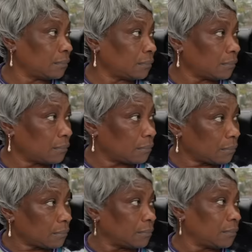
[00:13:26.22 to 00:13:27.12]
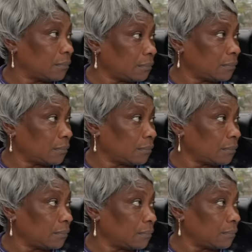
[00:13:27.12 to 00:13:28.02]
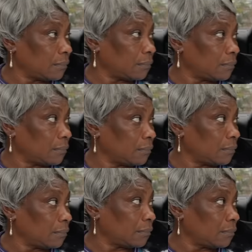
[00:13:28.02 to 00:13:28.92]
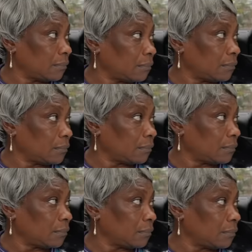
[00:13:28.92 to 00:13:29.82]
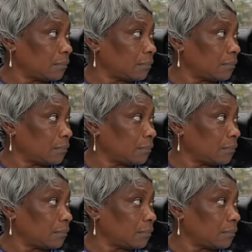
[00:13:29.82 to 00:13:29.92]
The person shown says nothing.